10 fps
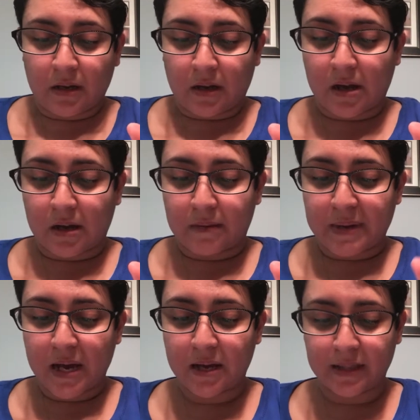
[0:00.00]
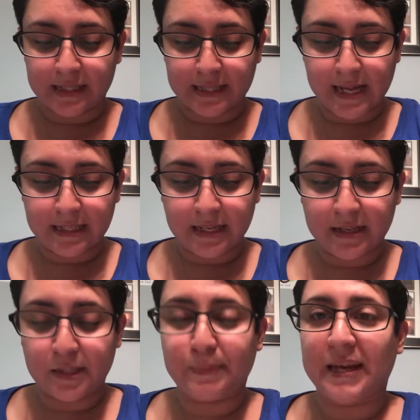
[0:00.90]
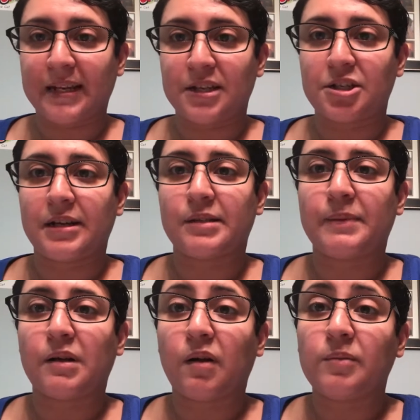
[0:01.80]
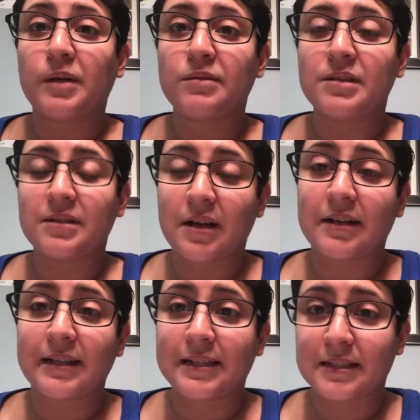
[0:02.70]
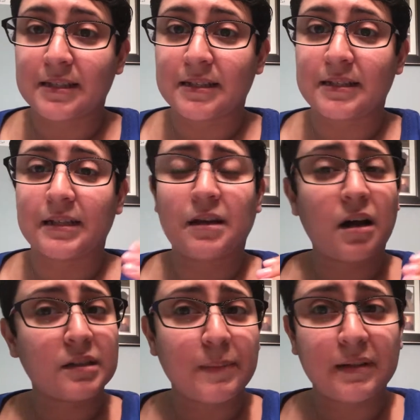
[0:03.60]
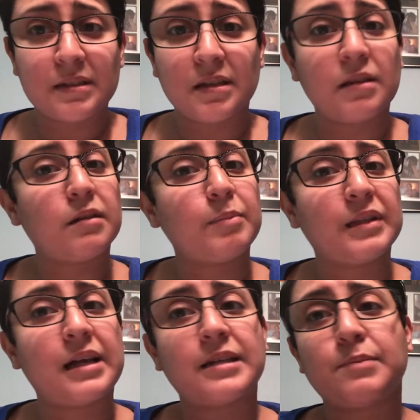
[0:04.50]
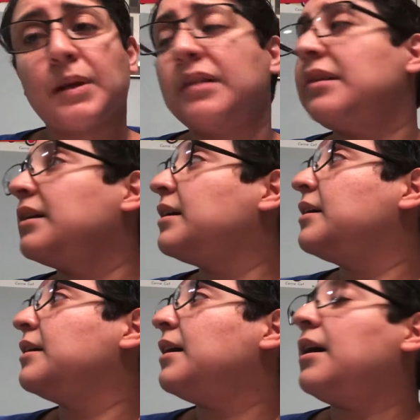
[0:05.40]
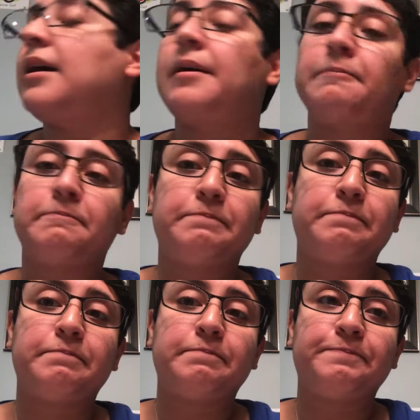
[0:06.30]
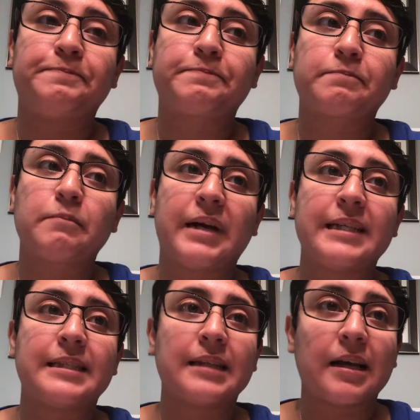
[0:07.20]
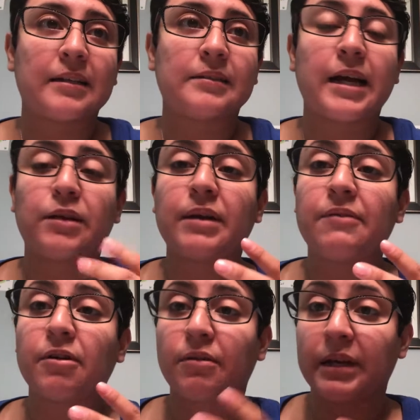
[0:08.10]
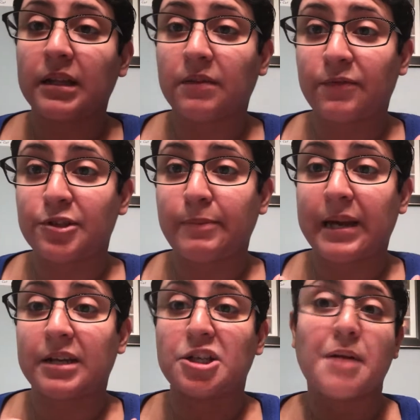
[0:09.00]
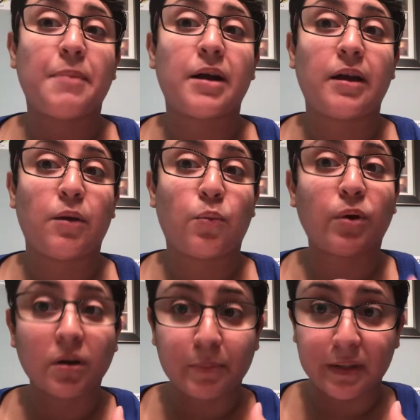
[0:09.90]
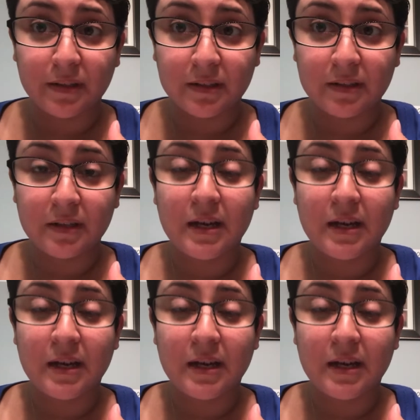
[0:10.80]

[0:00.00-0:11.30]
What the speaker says: that's that. Spanish has been almost non-existent. I talked about this a little bit last month. My son, I don't have a curriculum for Spanish. I bought a workbook,